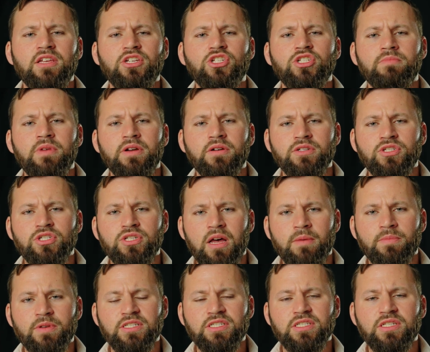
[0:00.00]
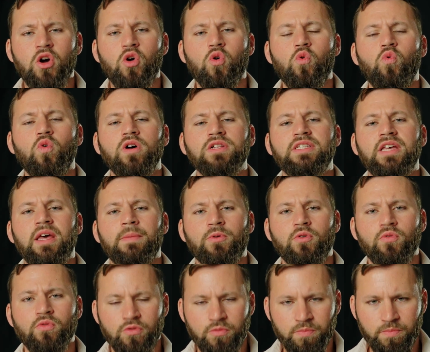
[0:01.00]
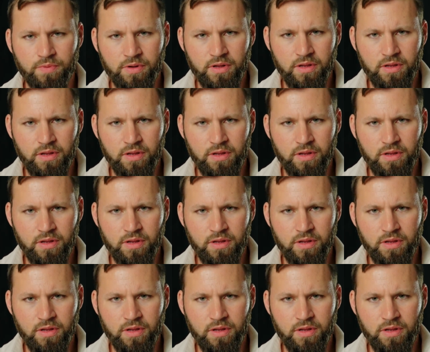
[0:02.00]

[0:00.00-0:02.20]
Shmiras Shabbos WhatsApp group.